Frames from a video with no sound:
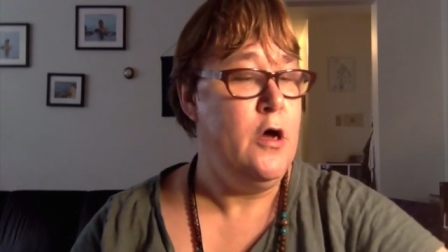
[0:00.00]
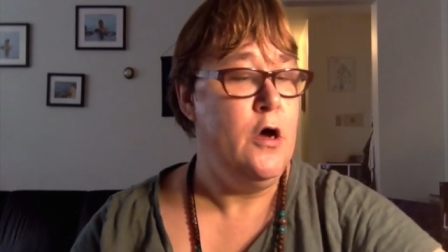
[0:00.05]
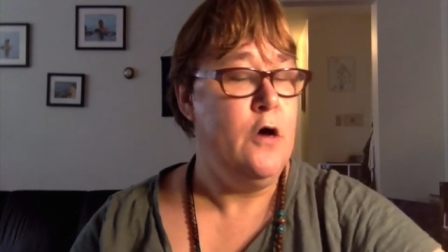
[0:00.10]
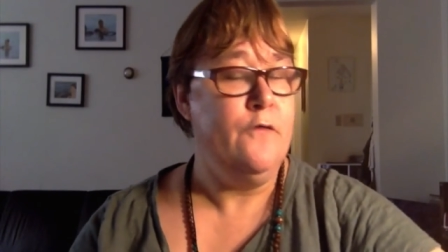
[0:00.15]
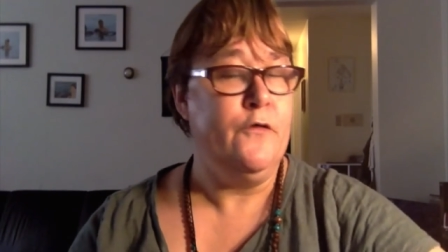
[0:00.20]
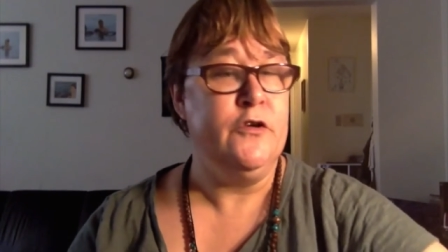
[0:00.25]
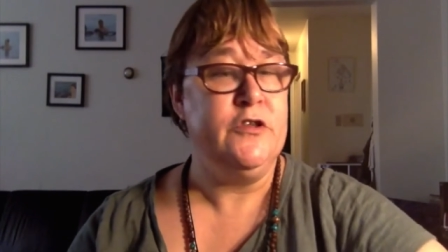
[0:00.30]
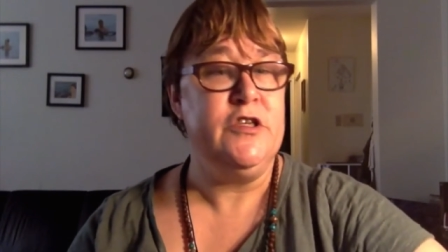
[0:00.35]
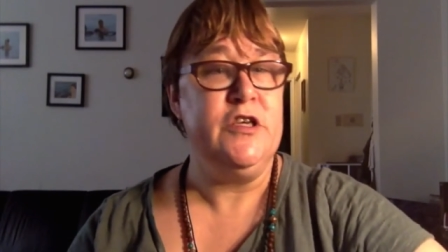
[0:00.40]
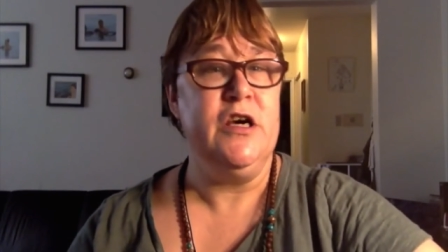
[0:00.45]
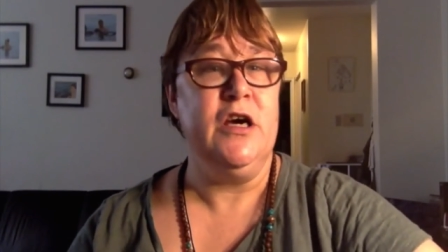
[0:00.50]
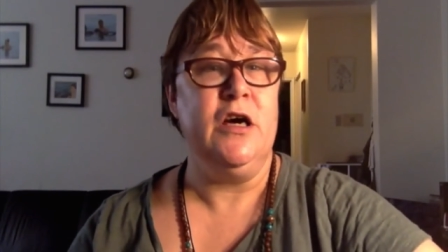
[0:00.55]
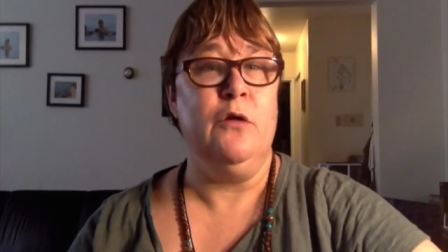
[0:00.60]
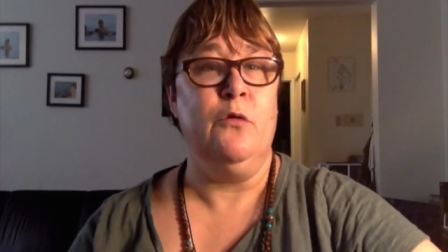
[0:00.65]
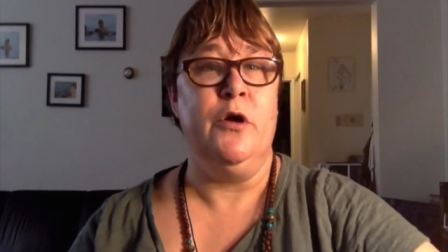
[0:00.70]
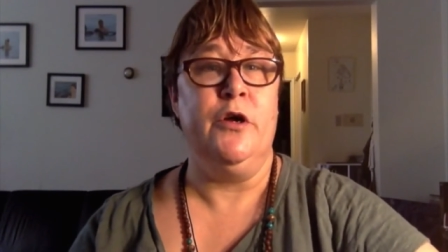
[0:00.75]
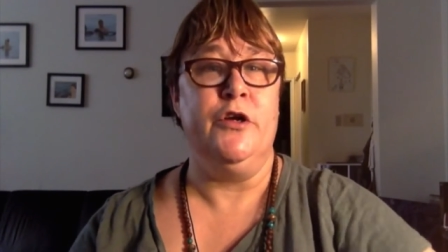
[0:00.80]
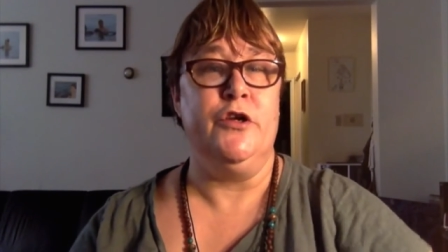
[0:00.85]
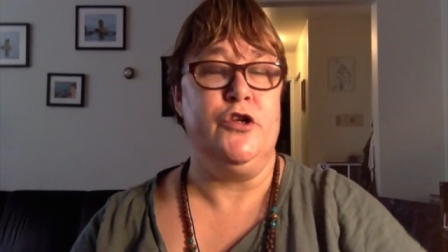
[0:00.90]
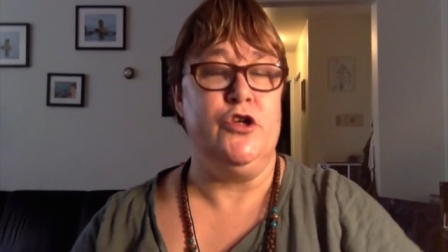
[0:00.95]
First thing I
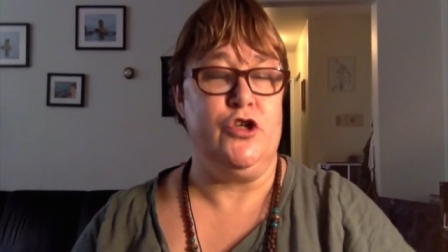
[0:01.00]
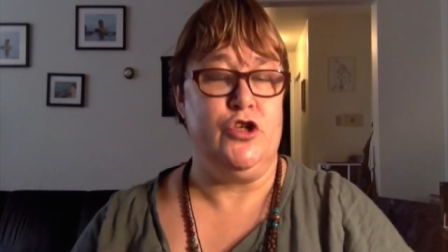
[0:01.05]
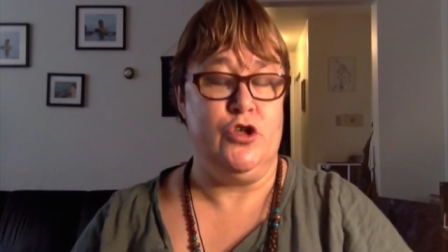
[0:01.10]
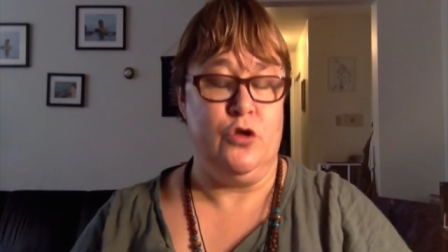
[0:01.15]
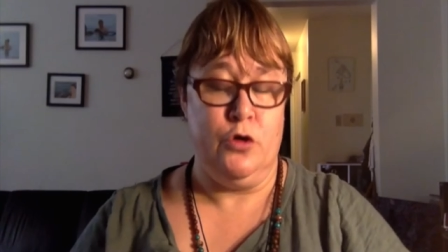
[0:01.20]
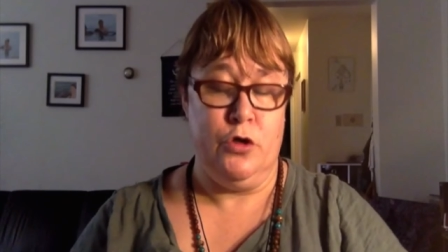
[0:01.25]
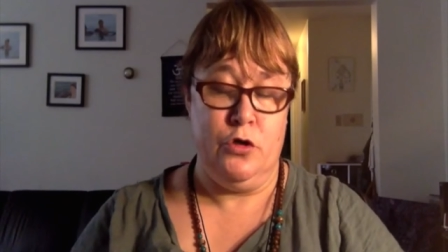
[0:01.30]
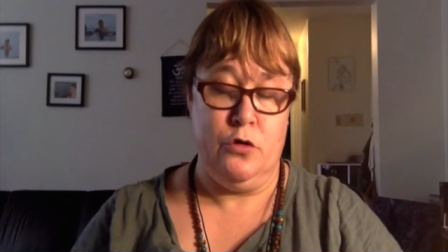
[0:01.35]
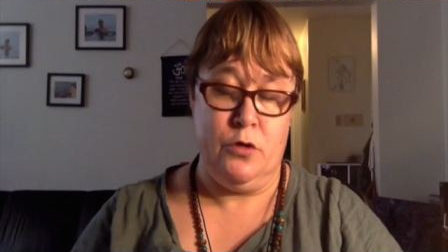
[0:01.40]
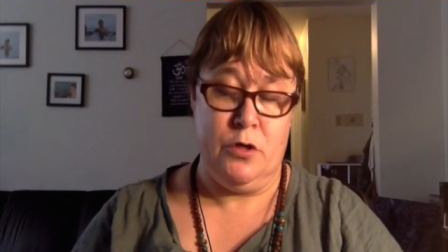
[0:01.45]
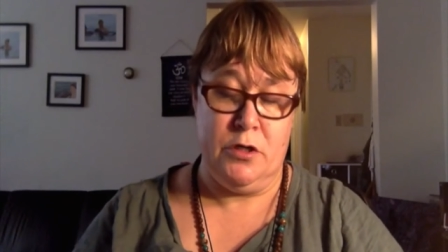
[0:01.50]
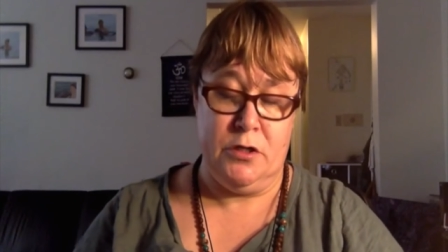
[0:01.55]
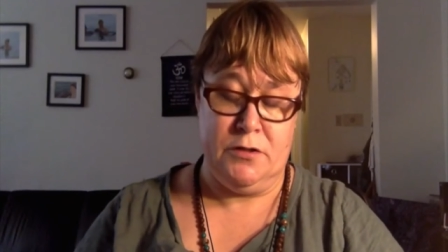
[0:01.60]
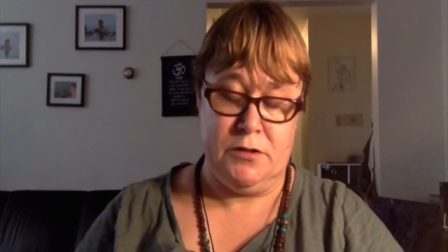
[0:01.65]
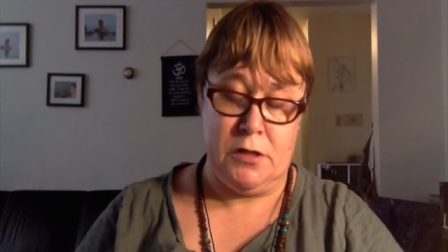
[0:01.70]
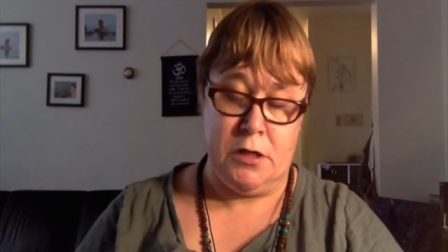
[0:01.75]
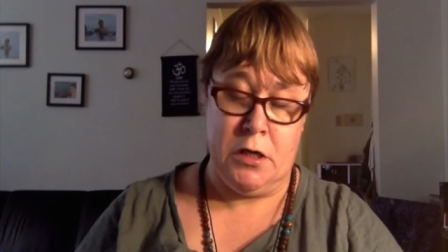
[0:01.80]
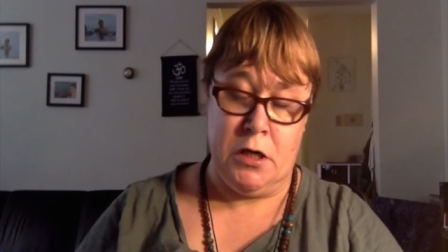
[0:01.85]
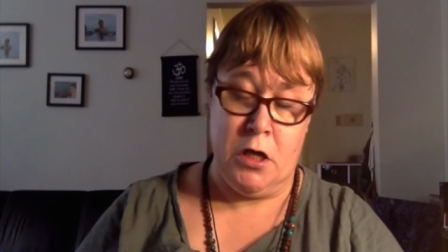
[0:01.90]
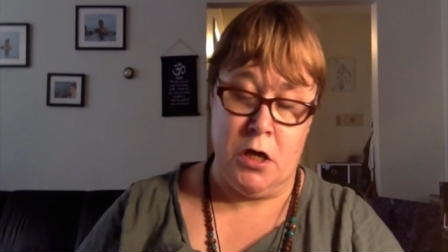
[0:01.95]
wanted to show you
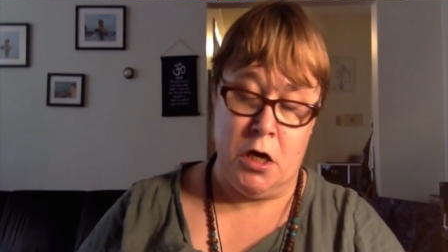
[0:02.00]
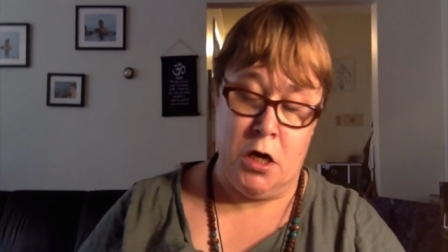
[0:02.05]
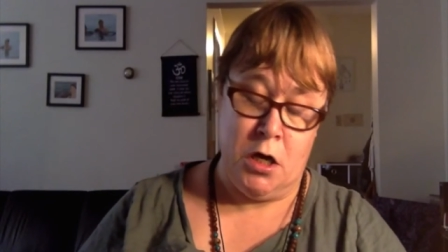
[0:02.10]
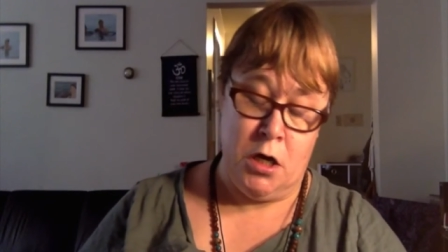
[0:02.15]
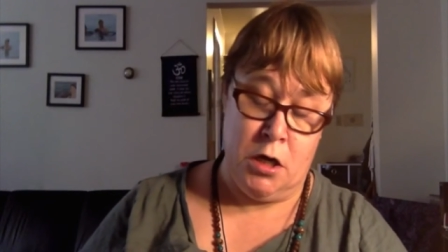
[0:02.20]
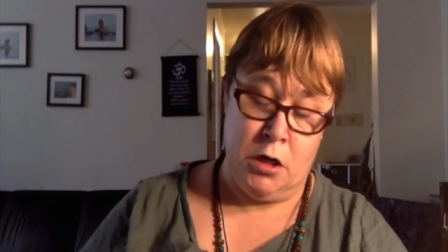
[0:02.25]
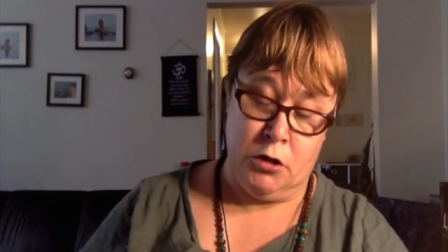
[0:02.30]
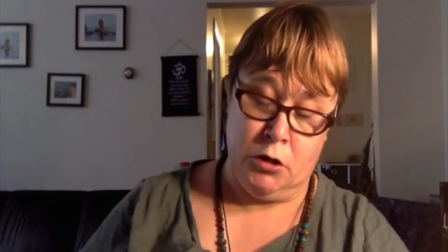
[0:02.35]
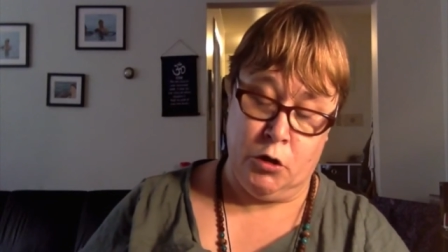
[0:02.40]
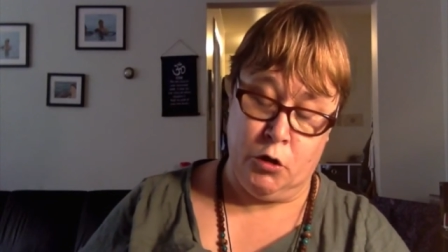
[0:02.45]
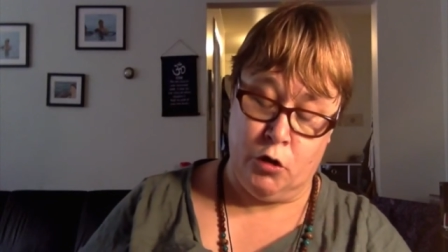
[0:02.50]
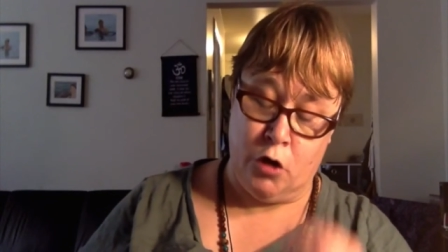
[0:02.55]
is a, uh,